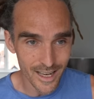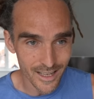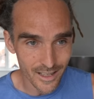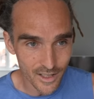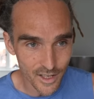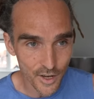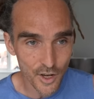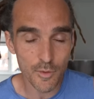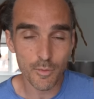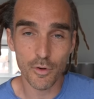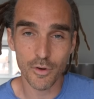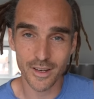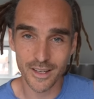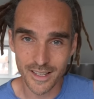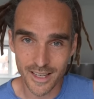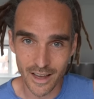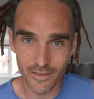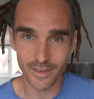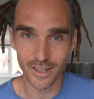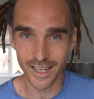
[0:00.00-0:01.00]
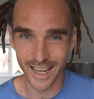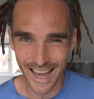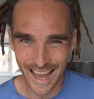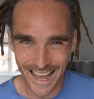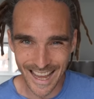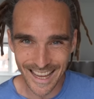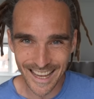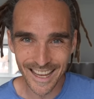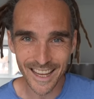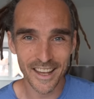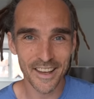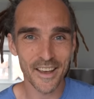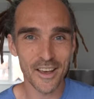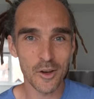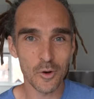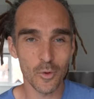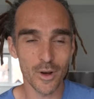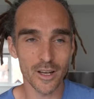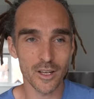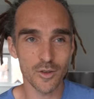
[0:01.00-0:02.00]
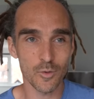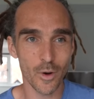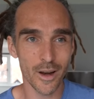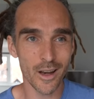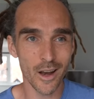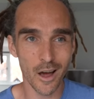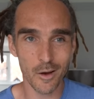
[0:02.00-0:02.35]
in 2.7K, which when